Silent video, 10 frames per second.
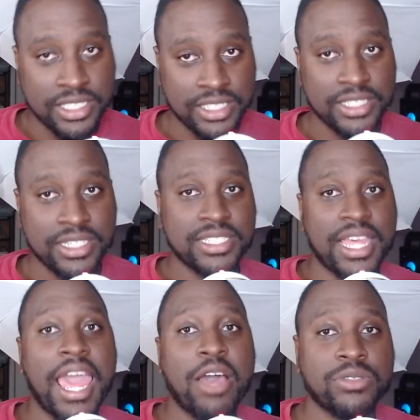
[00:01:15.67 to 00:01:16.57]
doesn't
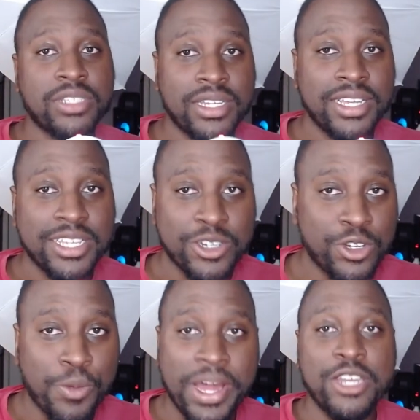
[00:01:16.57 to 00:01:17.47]
count. You know,
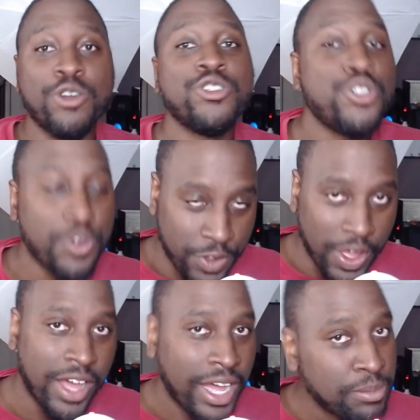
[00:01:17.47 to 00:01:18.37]
nobody notices you if you're
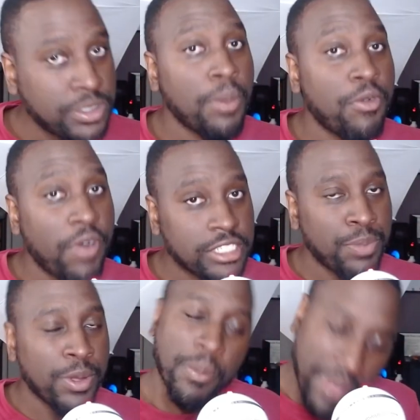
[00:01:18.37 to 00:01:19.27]
out. I'm summarizing
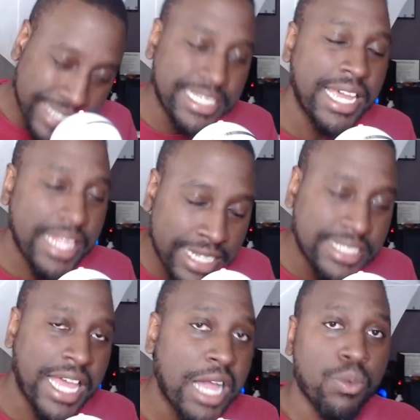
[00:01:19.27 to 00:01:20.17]
people. I'm not saying the
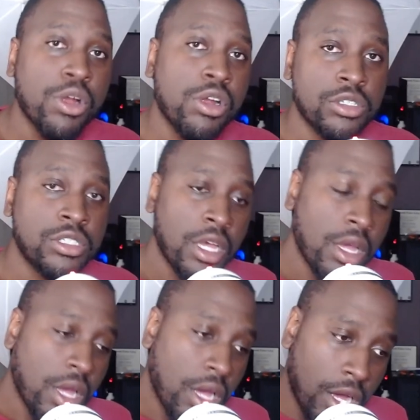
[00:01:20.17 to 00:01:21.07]
exact words.
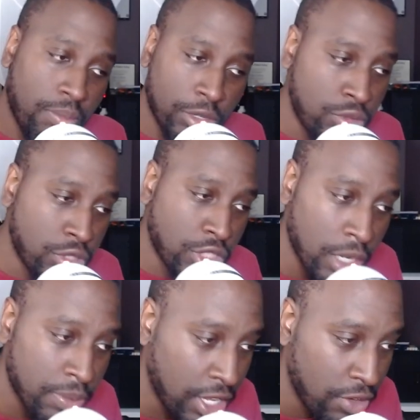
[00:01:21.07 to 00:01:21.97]
But you saw
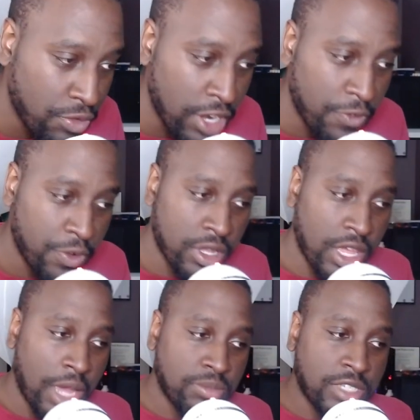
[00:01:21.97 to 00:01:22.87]
them getting ready for the
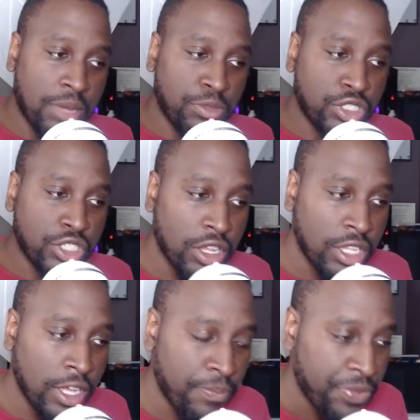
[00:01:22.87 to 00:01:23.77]
game time. You saw
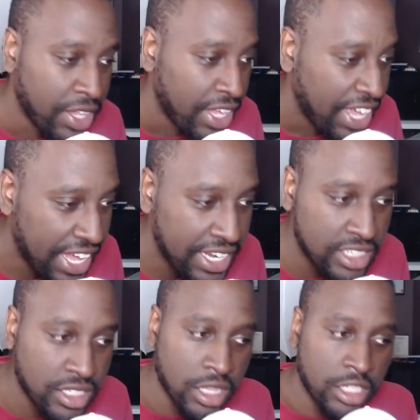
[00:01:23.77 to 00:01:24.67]
them hitting
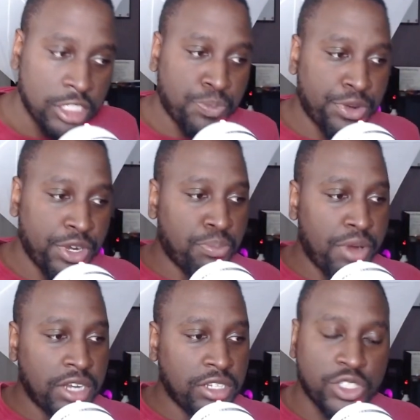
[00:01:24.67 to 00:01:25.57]
each other spring
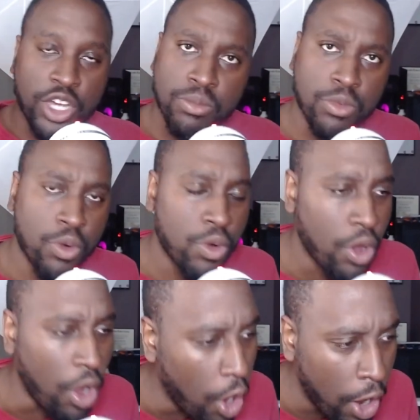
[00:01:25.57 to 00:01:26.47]
practice. You saw them going
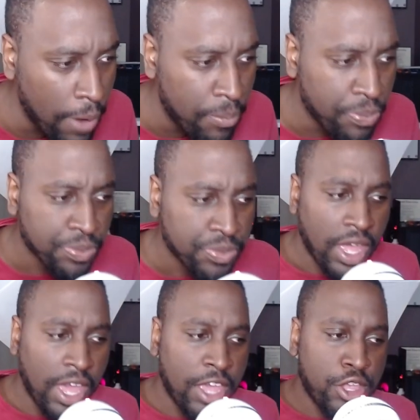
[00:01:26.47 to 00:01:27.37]
hard.
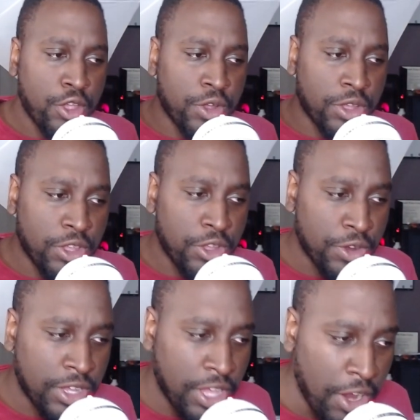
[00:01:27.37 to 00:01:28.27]
And you're
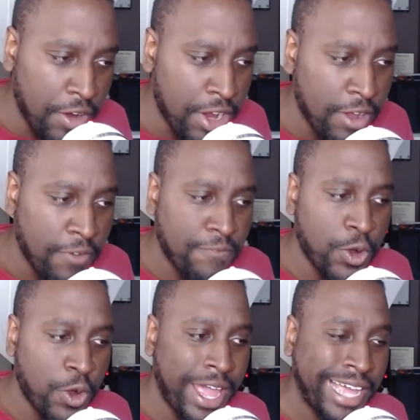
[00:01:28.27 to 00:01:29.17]
gearing
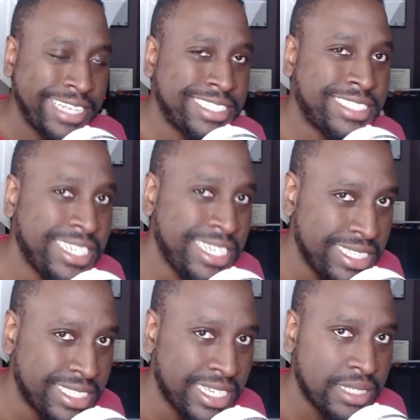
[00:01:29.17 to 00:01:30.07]
for a
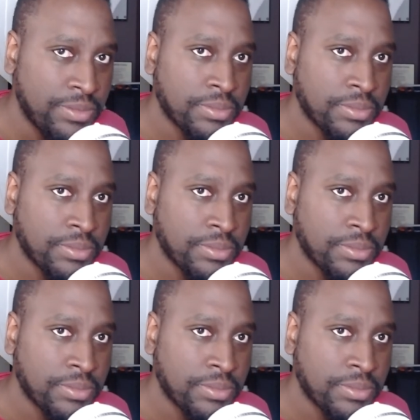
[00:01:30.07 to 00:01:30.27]
season